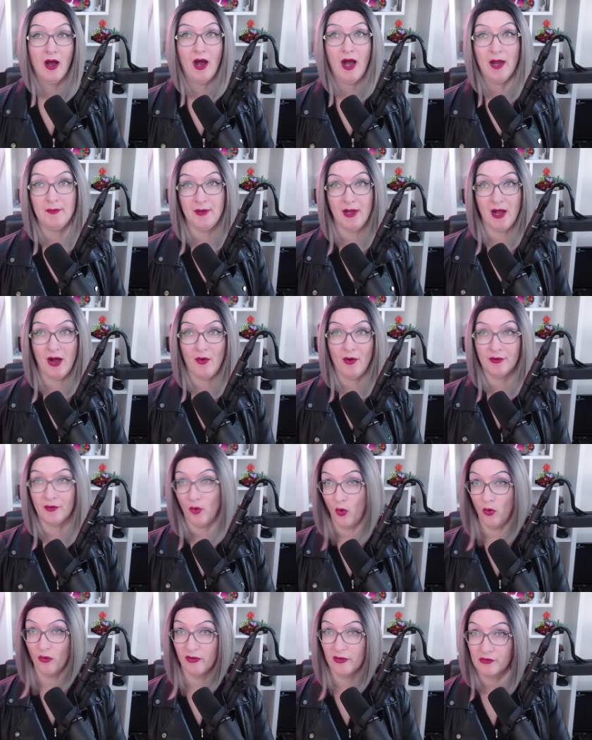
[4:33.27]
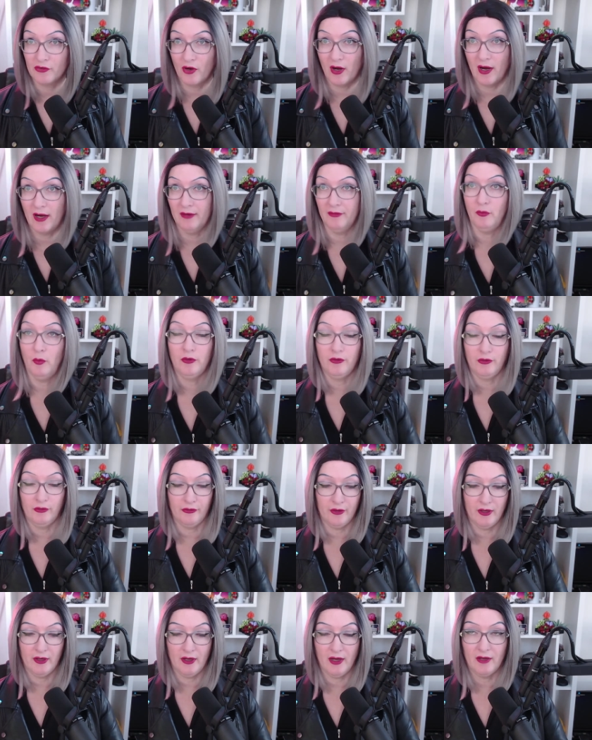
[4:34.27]
I'm now on Overdrive, which
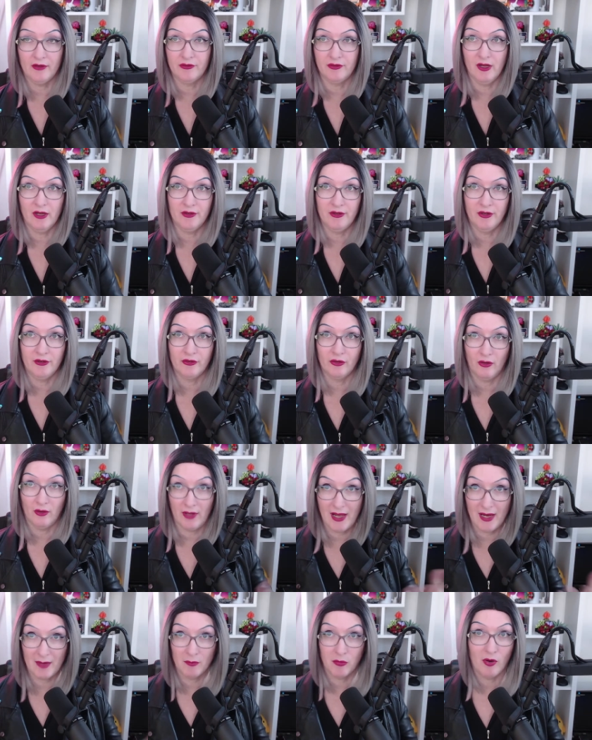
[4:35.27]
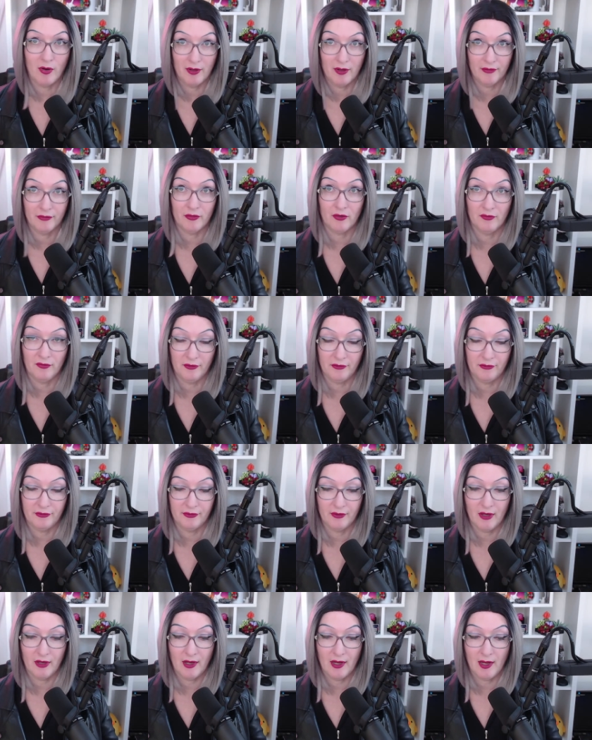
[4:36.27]
is a digital library
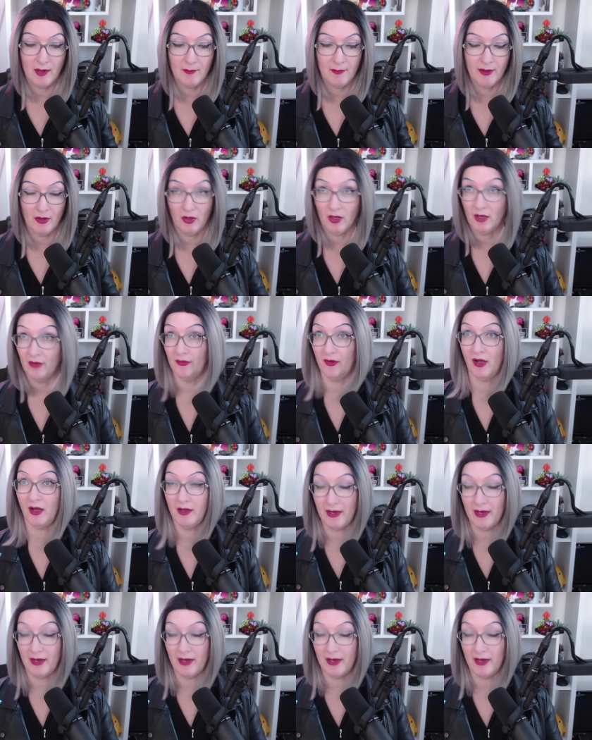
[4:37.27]
service that a lot of